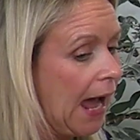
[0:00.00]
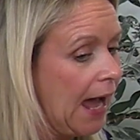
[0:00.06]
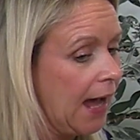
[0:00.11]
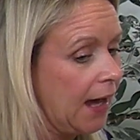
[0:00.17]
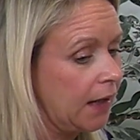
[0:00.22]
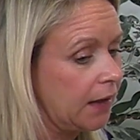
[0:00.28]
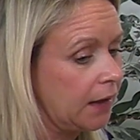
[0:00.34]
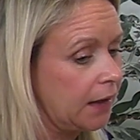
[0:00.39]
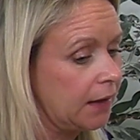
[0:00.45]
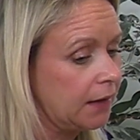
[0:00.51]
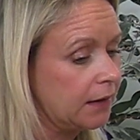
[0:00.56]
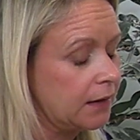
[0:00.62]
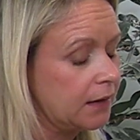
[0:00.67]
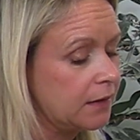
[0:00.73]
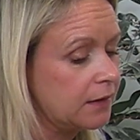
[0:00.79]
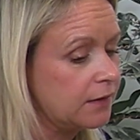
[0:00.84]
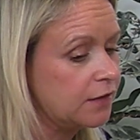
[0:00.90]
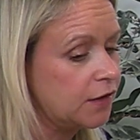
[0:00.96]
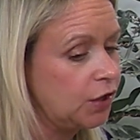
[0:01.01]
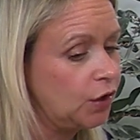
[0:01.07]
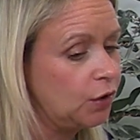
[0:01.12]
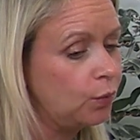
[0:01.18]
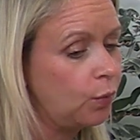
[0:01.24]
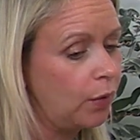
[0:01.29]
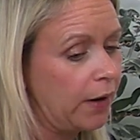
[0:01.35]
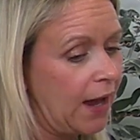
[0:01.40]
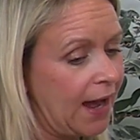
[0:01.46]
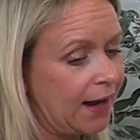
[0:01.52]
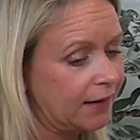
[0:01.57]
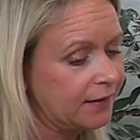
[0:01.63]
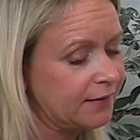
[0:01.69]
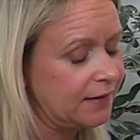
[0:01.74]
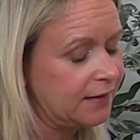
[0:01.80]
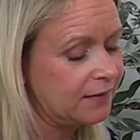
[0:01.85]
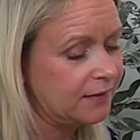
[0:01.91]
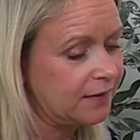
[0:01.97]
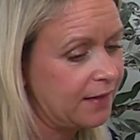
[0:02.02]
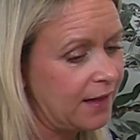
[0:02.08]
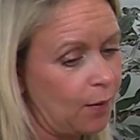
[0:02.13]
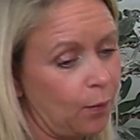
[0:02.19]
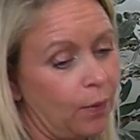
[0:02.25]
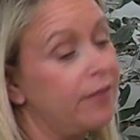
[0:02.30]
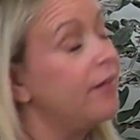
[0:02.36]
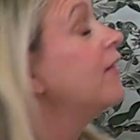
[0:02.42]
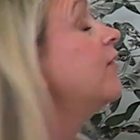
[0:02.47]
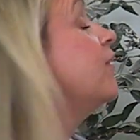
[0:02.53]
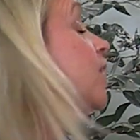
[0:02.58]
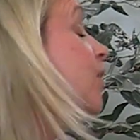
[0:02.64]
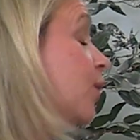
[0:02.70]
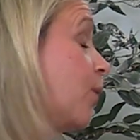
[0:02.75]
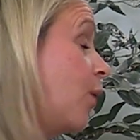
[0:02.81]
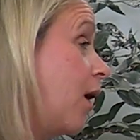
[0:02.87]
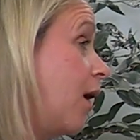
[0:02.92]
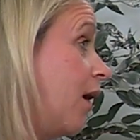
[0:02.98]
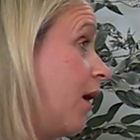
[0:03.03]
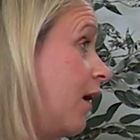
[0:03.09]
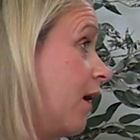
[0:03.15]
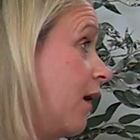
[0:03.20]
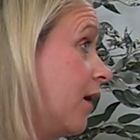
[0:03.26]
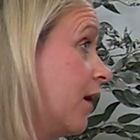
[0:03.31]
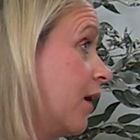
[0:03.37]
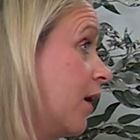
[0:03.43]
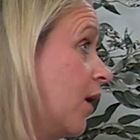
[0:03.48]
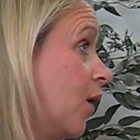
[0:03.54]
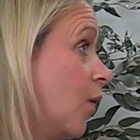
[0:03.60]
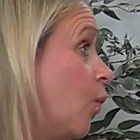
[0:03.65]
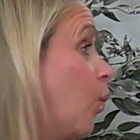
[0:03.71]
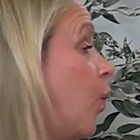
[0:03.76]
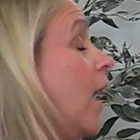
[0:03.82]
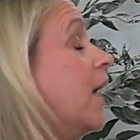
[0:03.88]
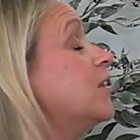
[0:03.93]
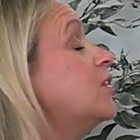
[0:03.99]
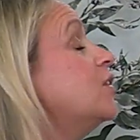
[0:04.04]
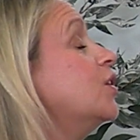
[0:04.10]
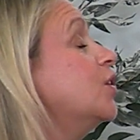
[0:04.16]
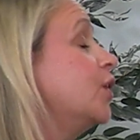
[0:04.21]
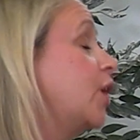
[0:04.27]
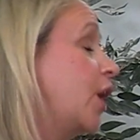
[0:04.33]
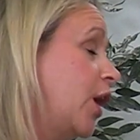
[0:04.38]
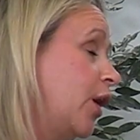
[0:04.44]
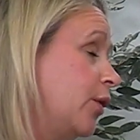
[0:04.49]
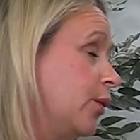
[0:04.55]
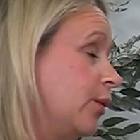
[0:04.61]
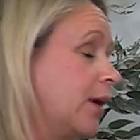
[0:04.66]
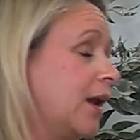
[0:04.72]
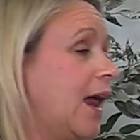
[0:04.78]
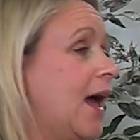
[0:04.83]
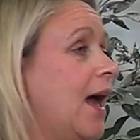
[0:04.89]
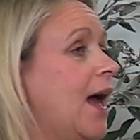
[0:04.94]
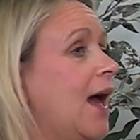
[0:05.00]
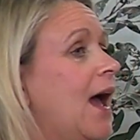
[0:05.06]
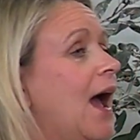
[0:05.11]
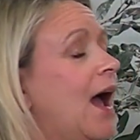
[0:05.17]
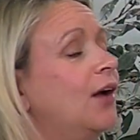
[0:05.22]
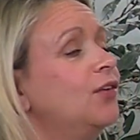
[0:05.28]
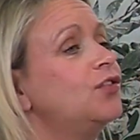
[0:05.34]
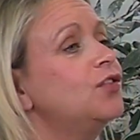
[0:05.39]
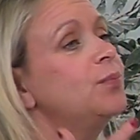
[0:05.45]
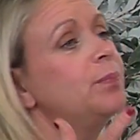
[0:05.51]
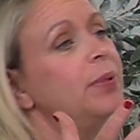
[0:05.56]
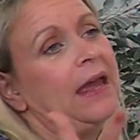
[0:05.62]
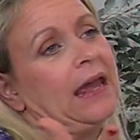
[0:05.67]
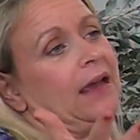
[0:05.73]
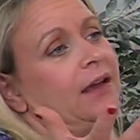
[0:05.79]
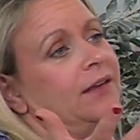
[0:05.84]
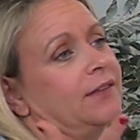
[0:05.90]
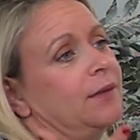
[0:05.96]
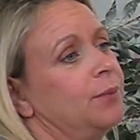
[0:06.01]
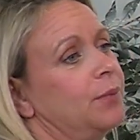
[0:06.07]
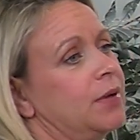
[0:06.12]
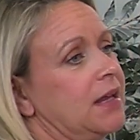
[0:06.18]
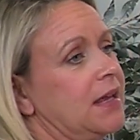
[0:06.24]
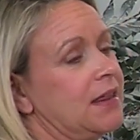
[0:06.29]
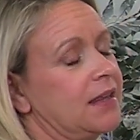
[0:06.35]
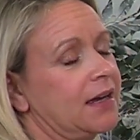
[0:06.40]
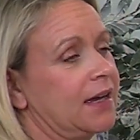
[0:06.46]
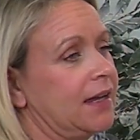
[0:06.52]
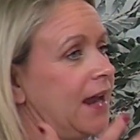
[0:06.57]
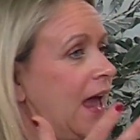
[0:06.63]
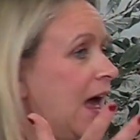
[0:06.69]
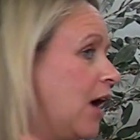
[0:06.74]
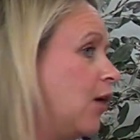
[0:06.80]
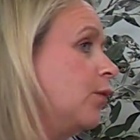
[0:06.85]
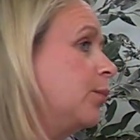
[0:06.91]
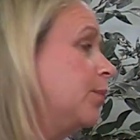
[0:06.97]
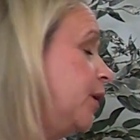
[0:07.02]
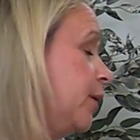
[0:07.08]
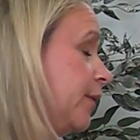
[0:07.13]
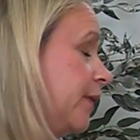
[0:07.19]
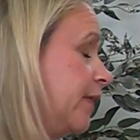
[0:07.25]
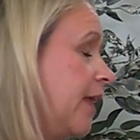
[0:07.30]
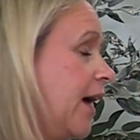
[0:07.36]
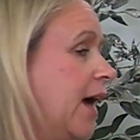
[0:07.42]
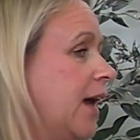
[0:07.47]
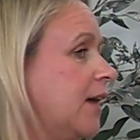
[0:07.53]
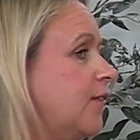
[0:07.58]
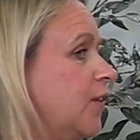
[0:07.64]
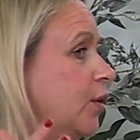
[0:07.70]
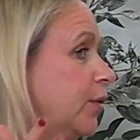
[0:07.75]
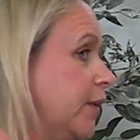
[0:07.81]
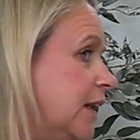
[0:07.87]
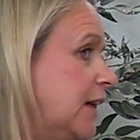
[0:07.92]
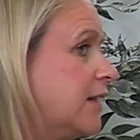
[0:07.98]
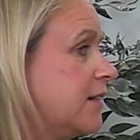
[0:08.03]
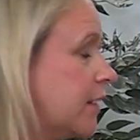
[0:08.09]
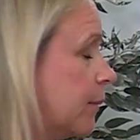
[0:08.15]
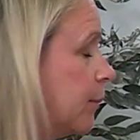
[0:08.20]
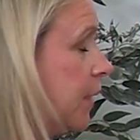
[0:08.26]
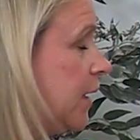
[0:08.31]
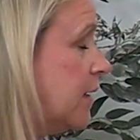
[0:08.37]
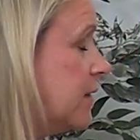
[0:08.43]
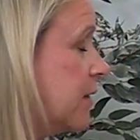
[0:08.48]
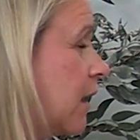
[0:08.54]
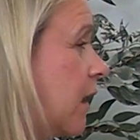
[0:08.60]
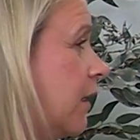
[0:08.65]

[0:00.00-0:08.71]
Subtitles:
and you want access to that wherever you are, where do you go, Claire? How do you pick somebody that can help you with that if you need somebody to